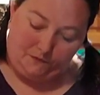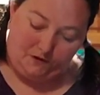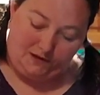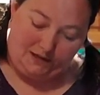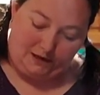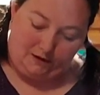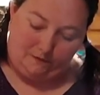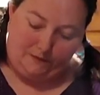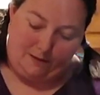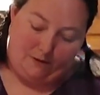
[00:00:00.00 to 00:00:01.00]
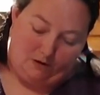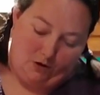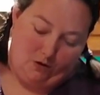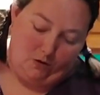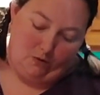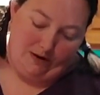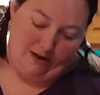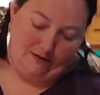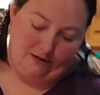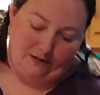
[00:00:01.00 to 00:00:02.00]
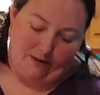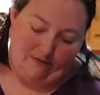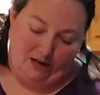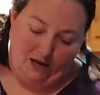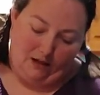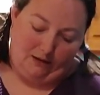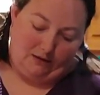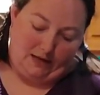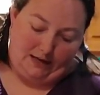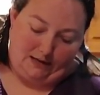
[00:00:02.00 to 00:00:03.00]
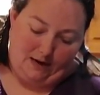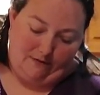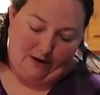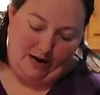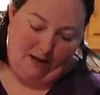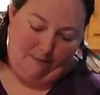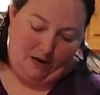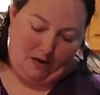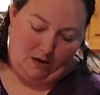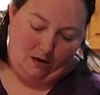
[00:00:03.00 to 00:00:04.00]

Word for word: Just a little, not much. Oh, it sounds like we have an eagle outside. It's not very happy.